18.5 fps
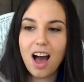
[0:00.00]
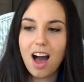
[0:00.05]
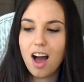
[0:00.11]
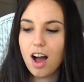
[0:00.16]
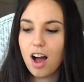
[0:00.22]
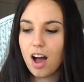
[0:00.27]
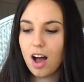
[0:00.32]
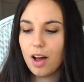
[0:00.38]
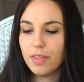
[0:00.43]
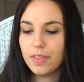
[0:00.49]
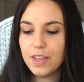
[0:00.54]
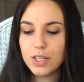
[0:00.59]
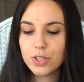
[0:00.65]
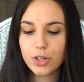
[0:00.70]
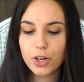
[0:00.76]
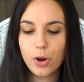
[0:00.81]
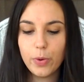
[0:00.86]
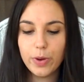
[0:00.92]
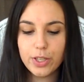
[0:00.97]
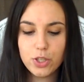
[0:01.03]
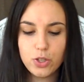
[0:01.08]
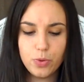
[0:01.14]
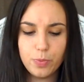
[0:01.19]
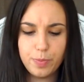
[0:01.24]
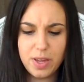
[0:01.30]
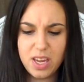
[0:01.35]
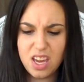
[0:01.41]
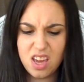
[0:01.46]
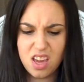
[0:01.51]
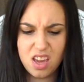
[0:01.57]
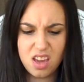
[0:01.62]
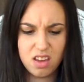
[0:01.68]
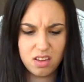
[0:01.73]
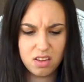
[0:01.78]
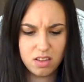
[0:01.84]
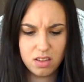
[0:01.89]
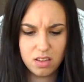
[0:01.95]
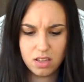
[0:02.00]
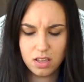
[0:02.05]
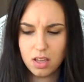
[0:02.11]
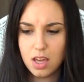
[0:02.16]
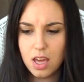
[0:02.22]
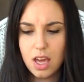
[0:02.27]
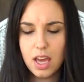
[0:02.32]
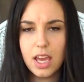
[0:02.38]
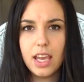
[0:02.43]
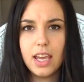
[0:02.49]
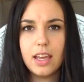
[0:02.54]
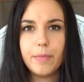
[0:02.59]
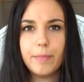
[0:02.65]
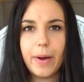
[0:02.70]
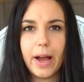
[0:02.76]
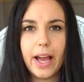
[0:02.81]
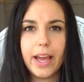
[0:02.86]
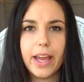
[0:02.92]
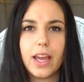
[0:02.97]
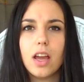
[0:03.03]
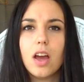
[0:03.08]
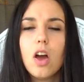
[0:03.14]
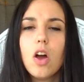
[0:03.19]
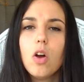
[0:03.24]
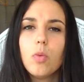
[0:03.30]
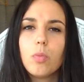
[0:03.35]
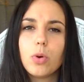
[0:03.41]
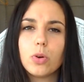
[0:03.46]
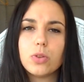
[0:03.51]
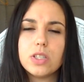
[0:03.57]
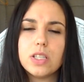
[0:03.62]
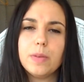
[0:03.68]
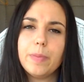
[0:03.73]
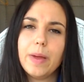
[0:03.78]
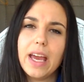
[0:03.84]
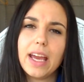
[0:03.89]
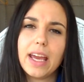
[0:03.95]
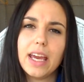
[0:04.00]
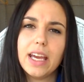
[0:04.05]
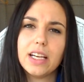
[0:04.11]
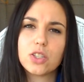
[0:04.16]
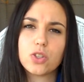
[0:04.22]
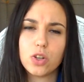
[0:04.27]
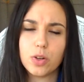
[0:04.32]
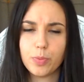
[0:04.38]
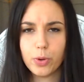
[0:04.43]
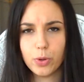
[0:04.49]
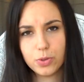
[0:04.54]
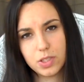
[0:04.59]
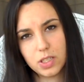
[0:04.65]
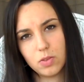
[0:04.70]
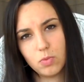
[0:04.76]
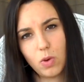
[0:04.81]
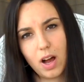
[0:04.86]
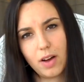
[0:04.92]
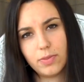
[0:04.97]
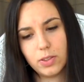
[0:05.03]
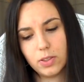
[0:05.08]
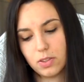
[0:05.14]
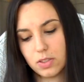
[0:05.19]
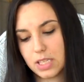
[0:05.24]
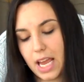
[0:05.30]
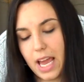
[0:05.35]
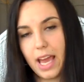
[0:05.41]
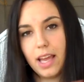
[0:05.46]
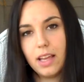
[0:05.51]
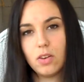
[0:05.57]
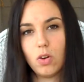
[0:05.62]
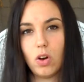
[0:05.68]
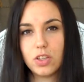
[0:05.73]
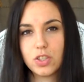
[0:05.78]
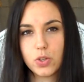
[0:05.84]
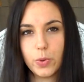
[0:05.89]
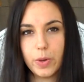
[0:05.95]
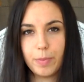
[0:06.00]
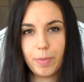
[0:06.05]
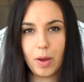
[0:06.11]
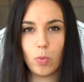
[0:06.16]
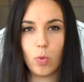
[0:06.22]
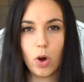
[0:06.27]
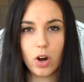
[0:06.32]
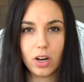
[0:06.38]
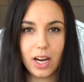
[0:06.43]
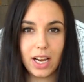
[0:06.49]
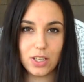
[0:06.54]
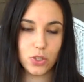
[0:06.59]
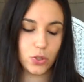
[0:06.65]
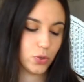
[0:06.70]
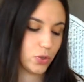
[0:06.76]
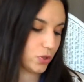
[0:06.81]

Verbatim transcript: Uh, these are going to be in my protein pancakes or protein waffles and also in my water as you